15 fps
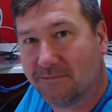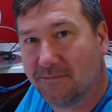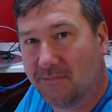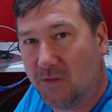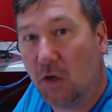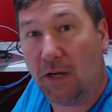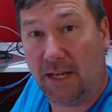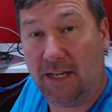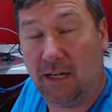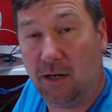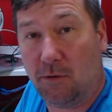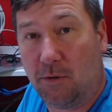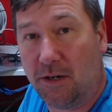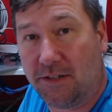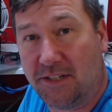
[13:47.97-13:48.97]
Okay, it
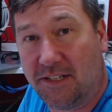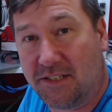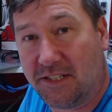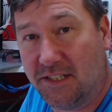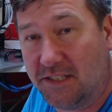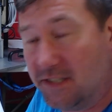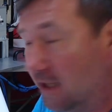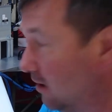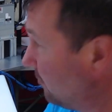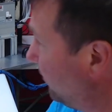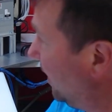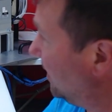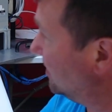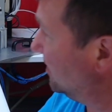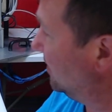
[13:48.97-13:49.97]
all worked. I just couldn't talk
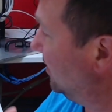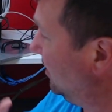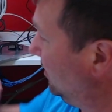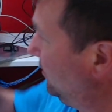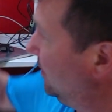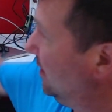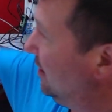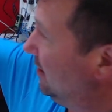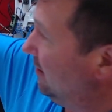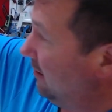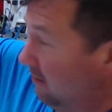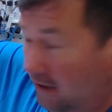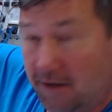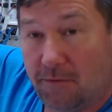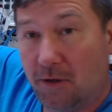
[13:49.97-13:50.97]
fast enough.
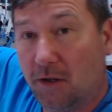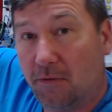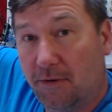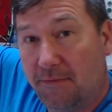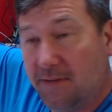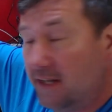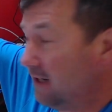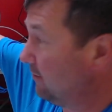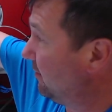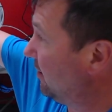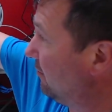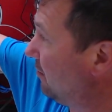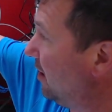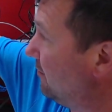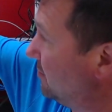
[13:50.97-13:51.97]
All right, well, if we've done everything
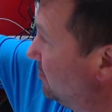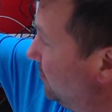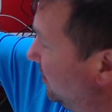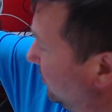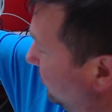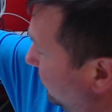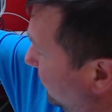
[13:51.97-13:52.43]
right, we should be able to do